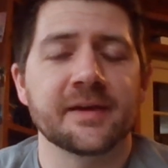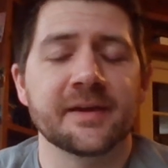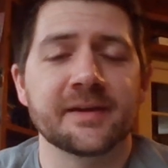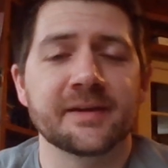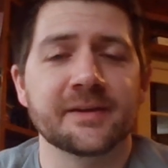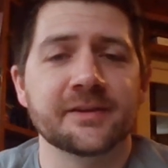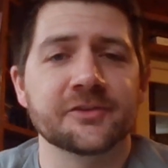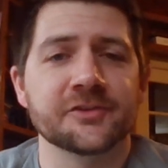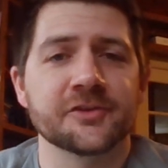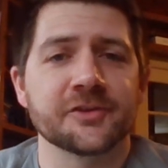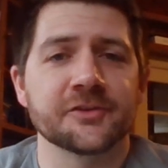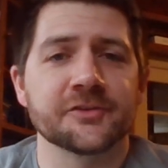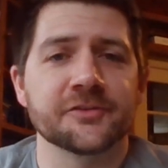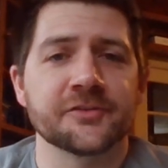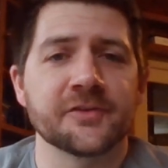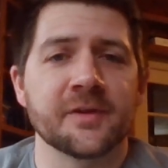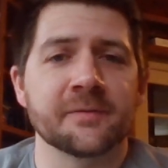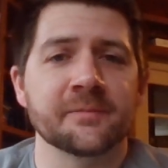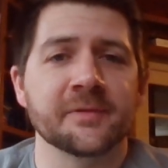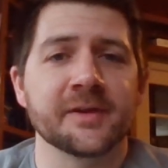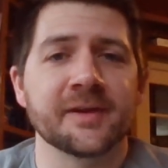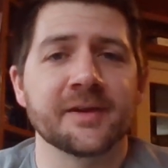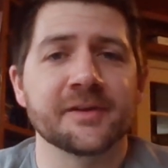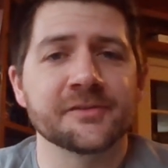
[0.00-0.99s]
Hey, church
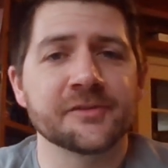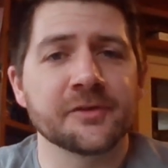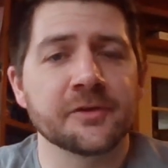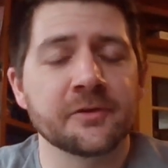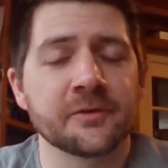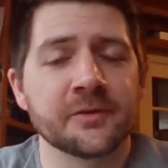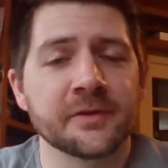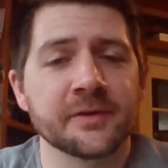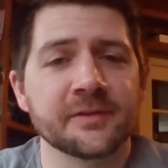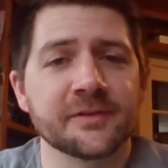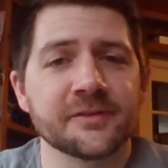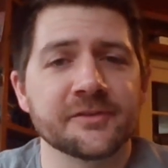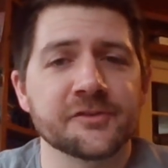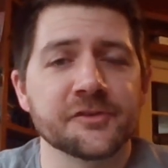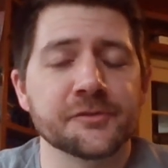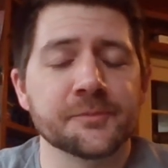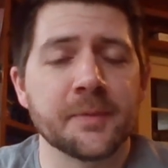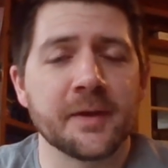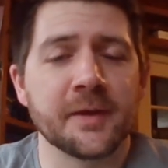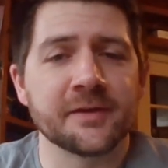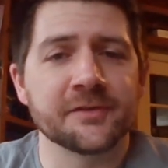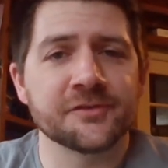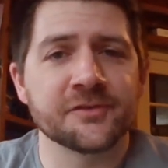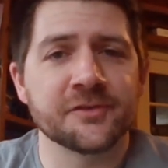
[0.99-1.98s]
family, how's it going? This is
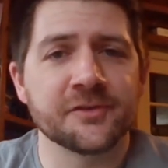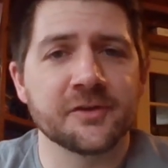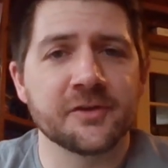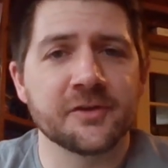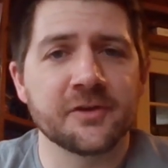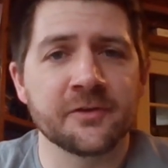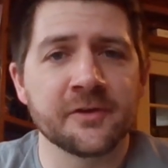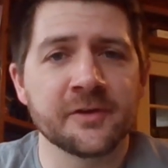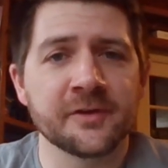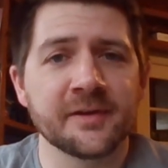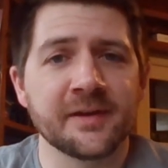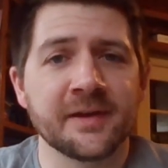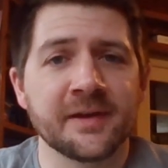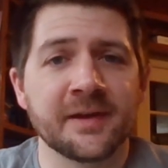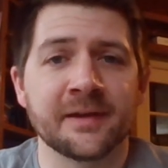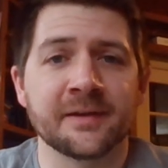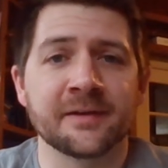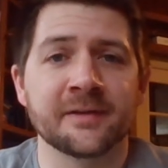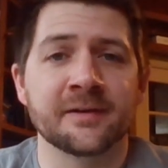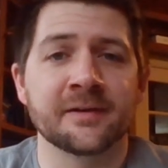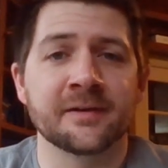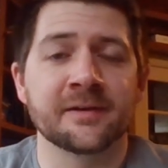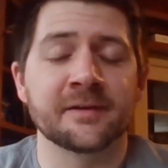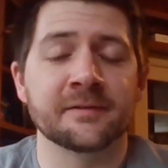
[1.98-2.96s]
Pastor Dakota,
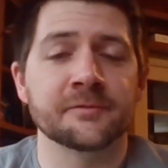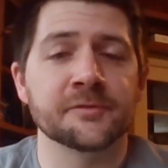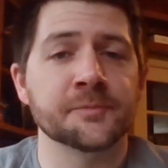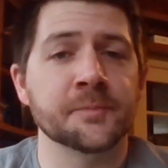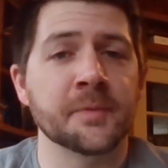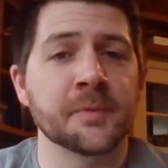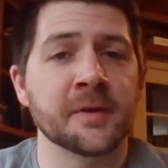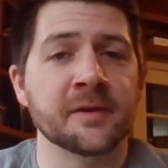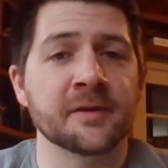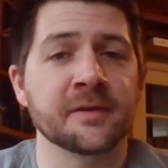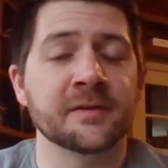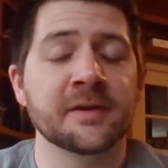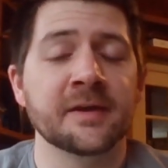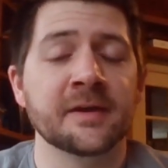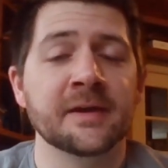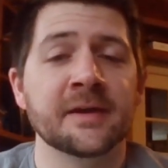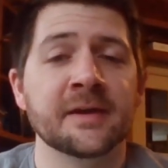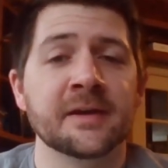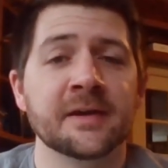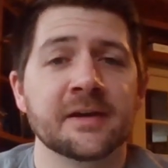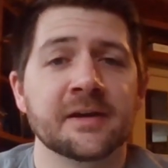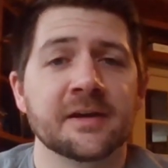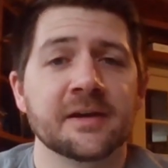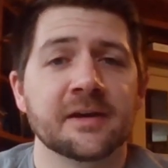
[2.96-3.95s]
and I'm spending
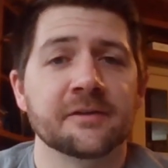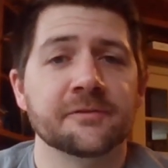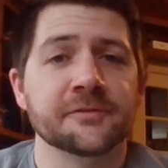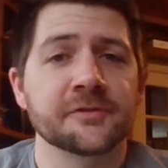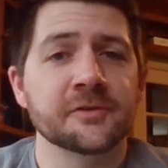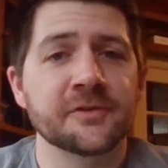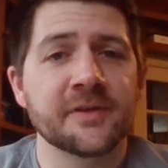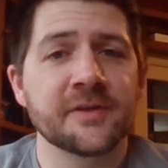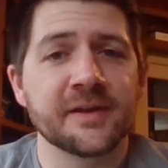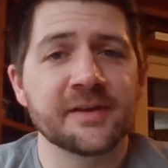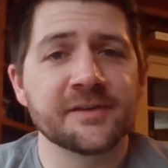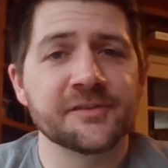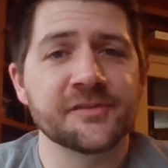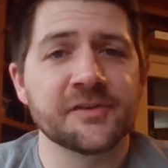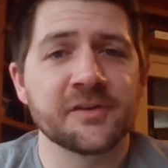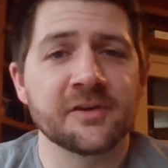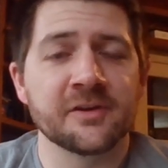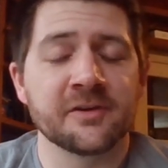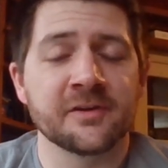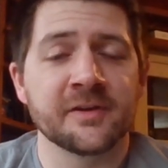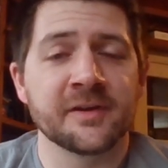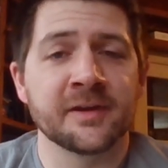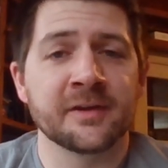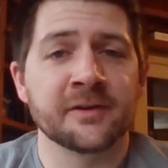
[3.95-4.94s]
a few days
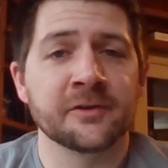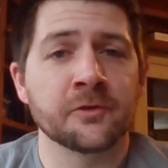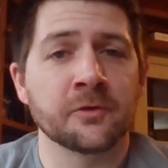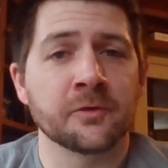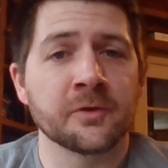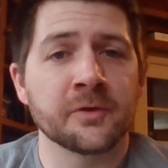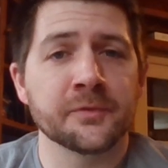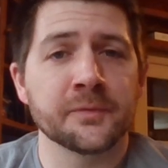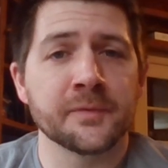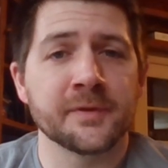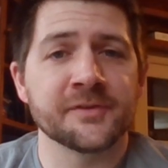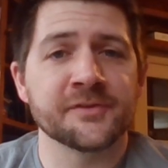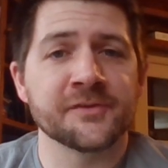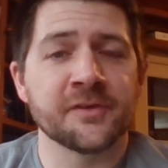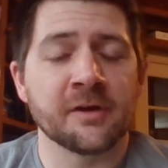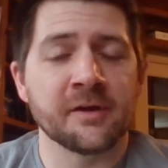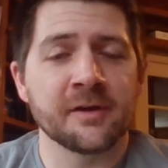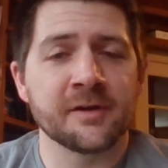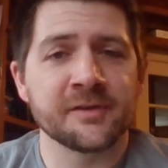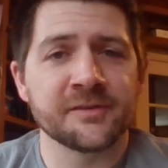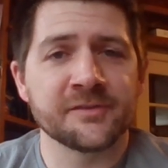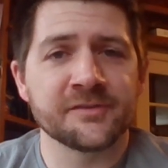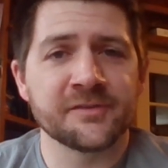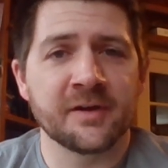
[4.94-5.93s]
here in Northwest
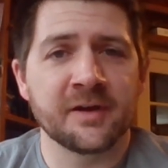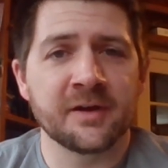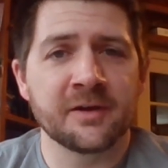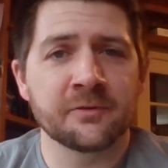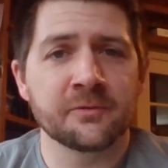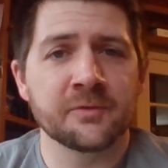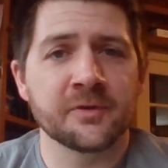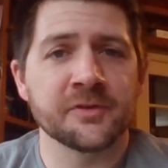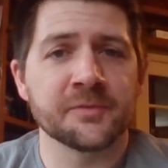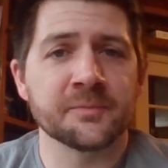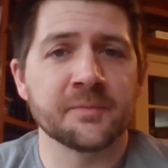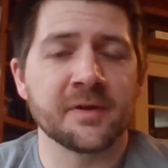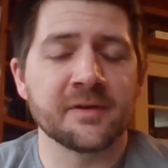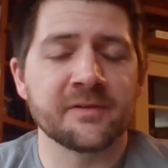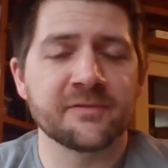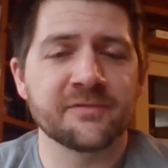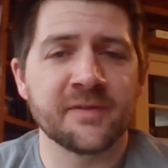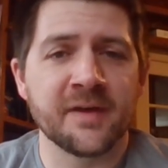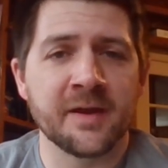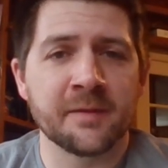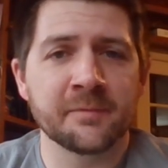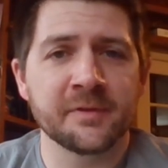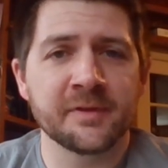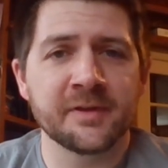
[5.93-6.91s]
Arkansas with my
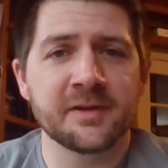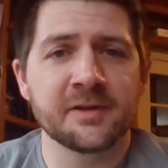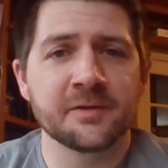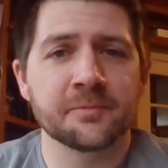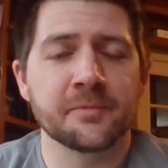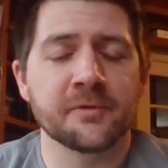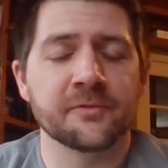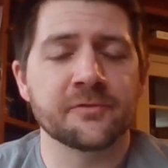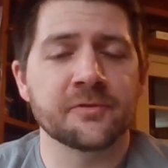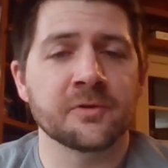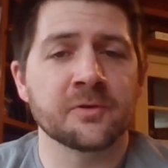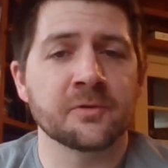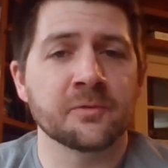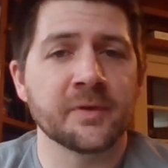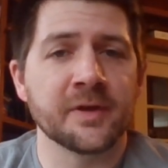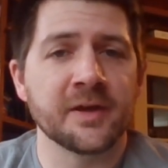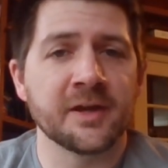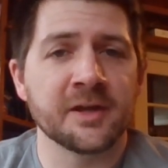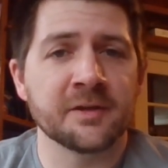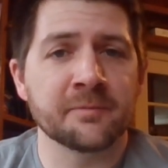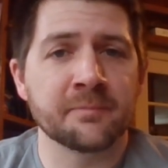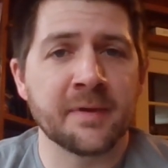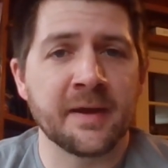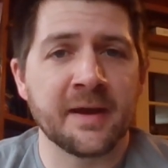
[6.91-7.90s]
family before we
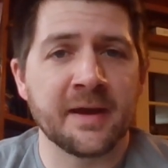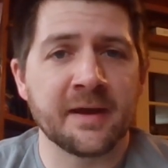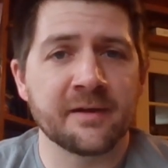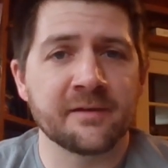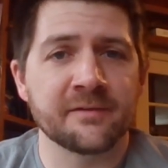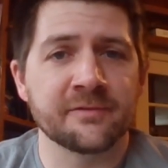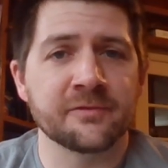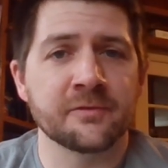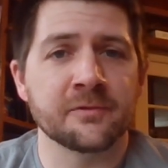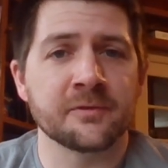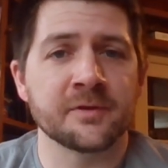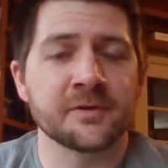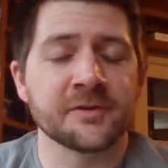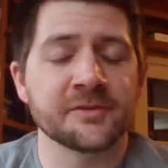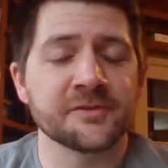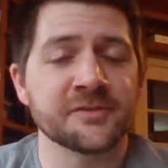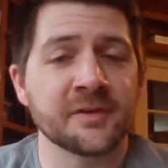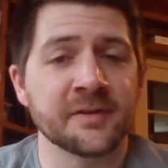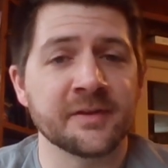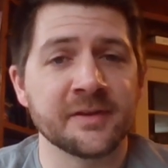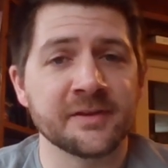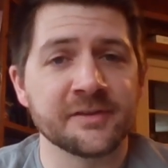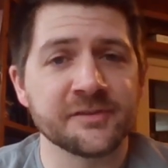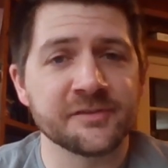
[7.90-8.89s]
head back for
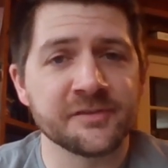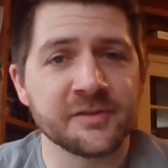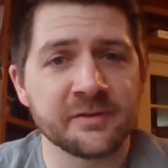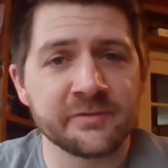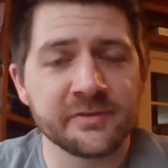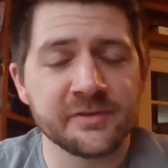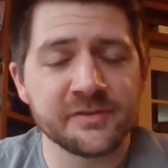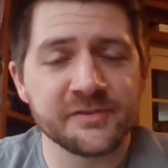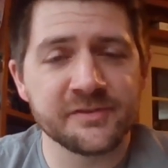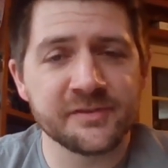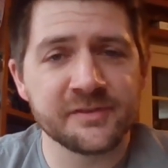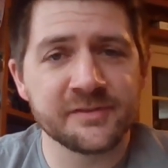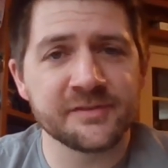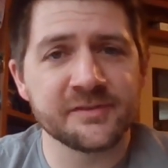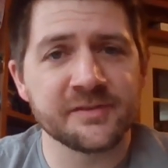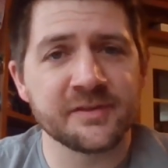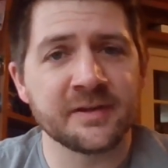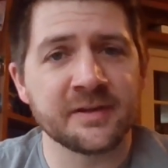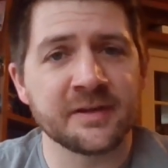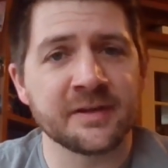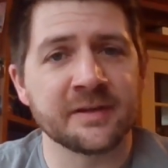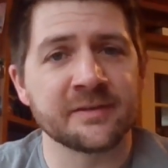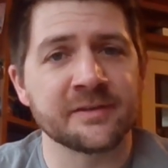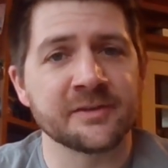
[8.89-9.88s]
Sunday services
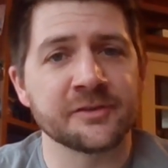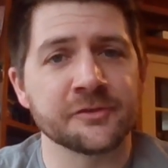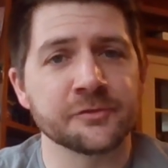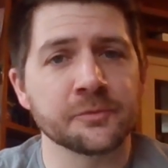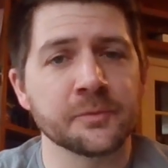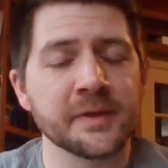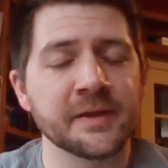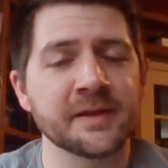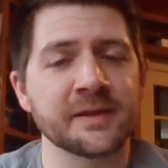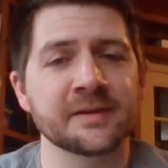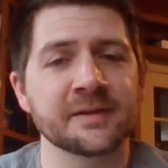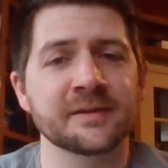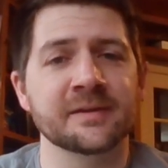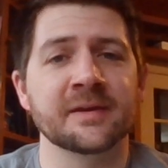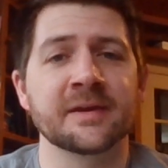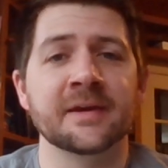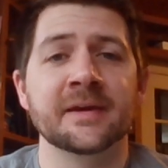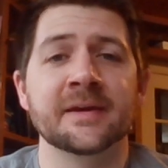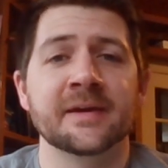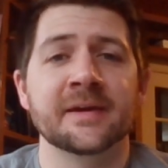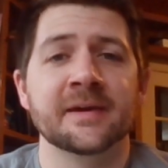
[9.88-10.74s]
this weekend.